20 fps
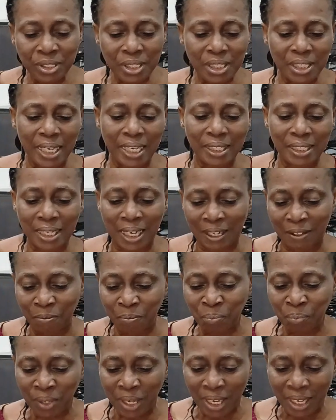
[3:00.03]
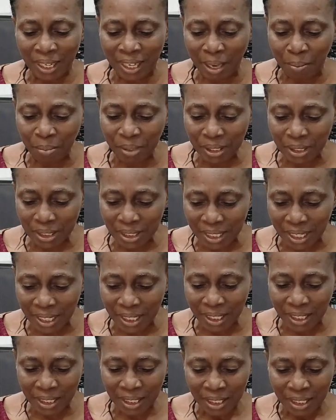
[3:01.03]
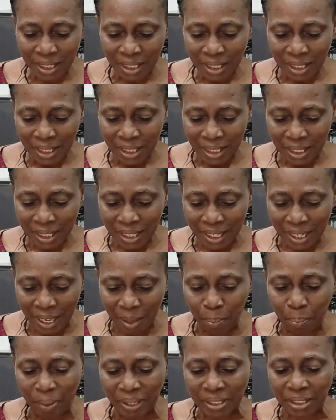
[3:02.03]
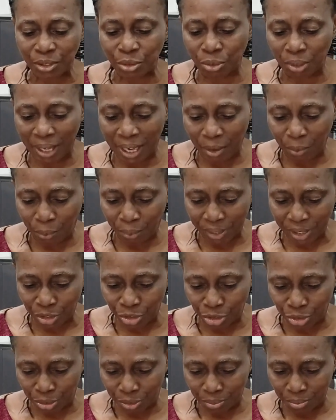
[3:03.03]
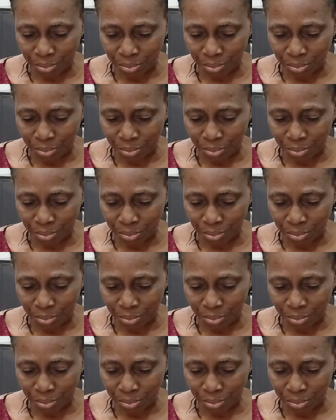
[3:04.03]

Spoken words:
said that, let me take a particular question